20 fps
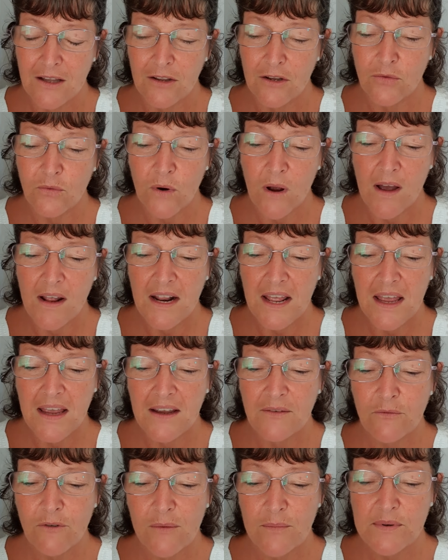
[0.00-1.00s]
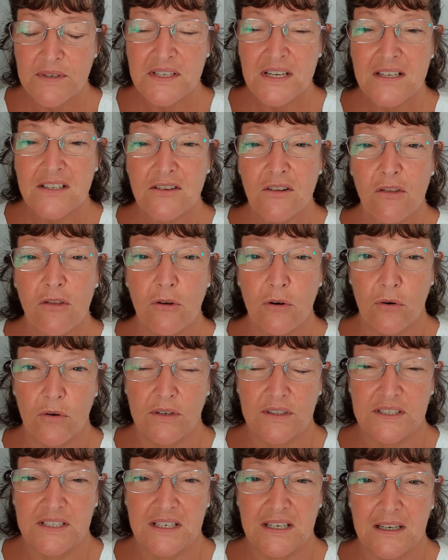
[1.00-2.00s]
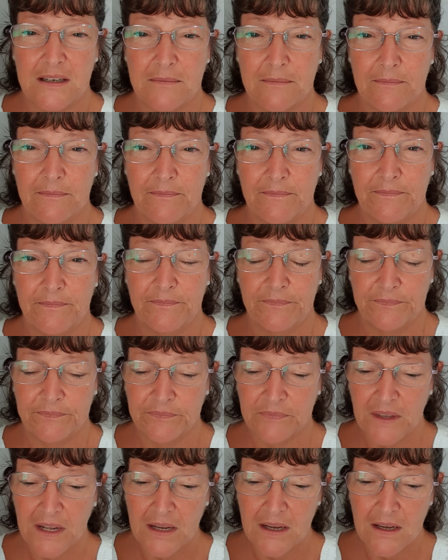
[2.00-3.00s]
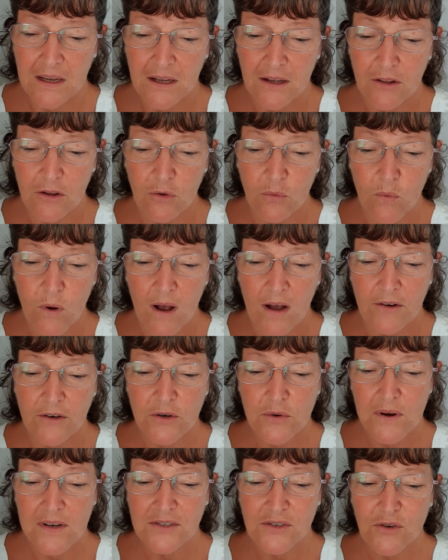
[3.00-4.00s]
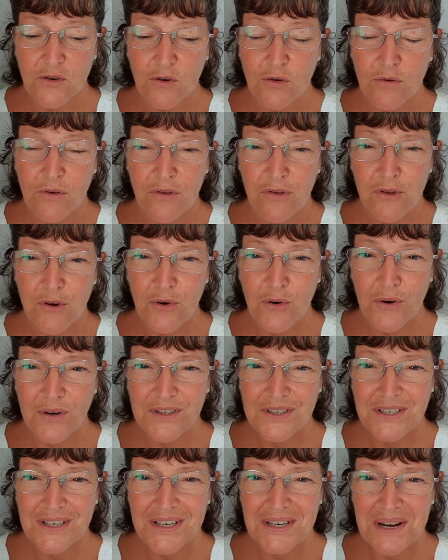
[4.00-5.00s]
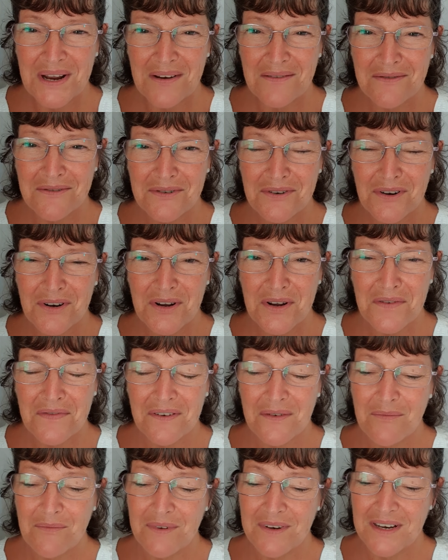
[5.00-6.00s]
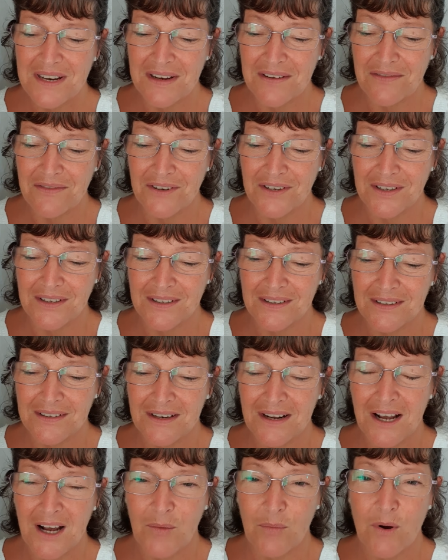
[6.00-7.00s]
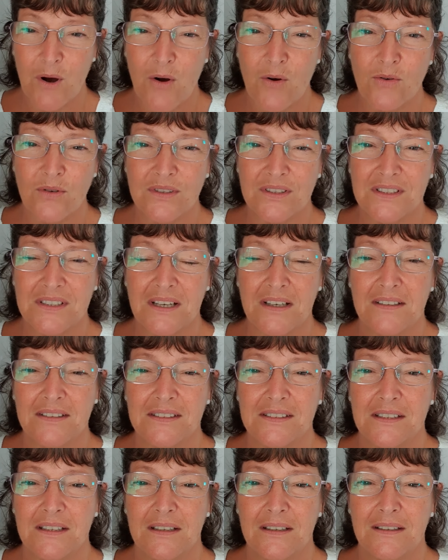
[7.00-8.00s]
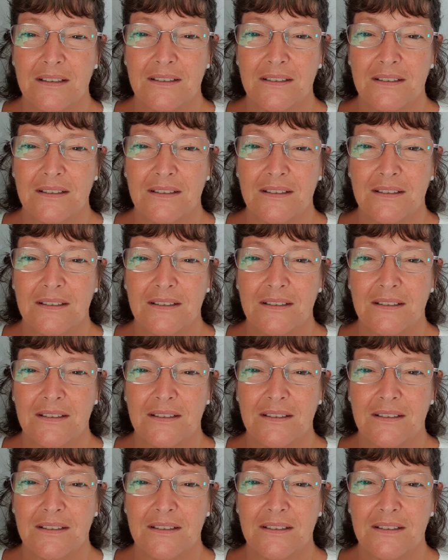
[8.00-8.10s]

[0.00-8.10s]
The right hand represents authority, the one who has all authority in heaven, on earth, and beneath it, upholds us.